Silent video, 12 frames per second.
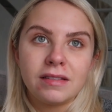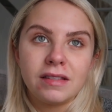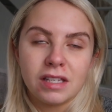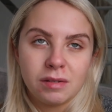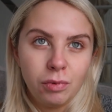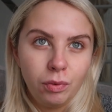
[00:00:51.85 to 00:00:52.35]

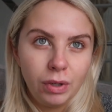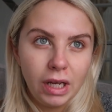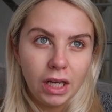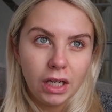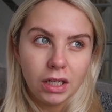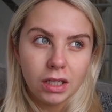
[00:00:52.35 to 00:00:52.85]
This
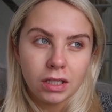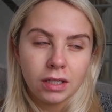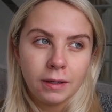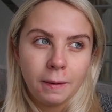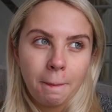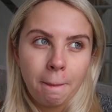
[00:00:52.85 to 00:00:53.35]
morning
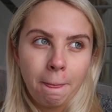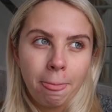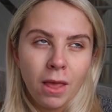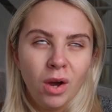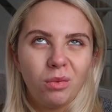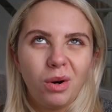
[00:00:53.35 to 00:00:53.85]

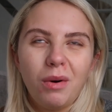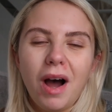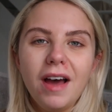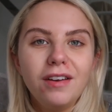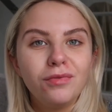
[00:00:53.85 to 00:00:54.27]
I had